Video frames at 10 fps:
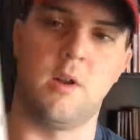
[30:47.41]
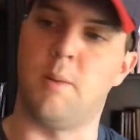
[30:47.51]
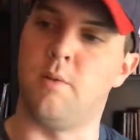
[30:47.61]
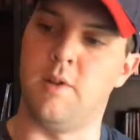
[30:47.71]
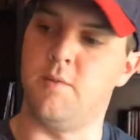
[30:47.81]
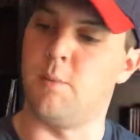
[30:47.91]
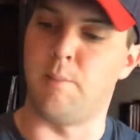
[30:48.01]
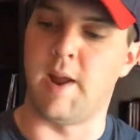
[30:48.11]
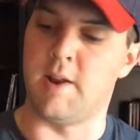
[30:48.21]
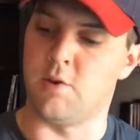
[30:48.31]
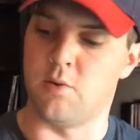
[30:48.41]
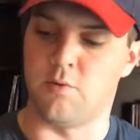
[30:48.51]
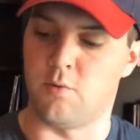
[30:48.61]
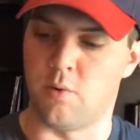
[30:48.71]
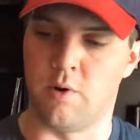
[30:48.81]
I believe the manual
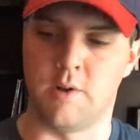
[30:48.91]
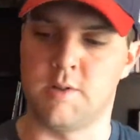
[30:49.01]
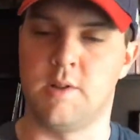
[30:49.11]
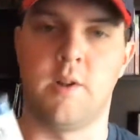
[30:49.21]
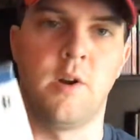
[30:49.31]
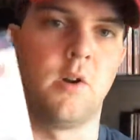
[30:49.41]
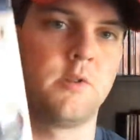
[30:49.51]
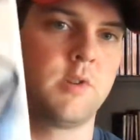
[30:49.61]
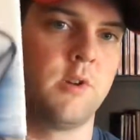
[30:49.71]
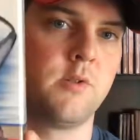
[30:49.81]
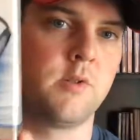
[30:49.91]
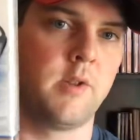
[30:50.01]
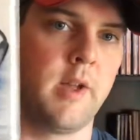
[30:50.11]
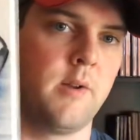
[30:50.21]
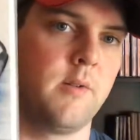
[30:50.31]
for it is in there also. So
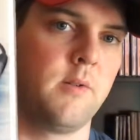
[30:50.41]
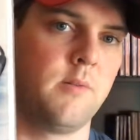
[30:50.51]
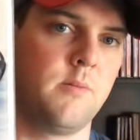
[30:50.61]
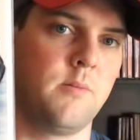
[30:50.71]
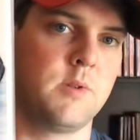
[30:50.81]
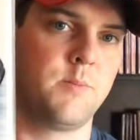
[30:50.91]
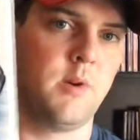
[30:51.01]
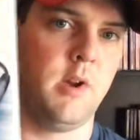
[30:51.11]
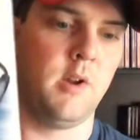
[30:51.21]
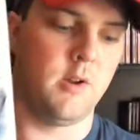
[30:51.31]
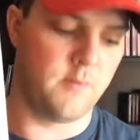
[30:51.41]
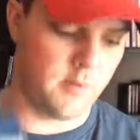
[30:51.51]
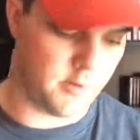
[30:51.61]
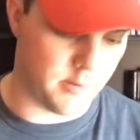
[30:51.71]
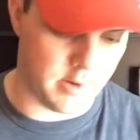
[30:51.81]
that was pretty good
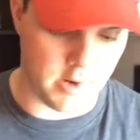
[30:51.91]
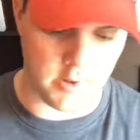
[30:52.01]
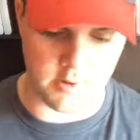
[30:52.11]
for $3.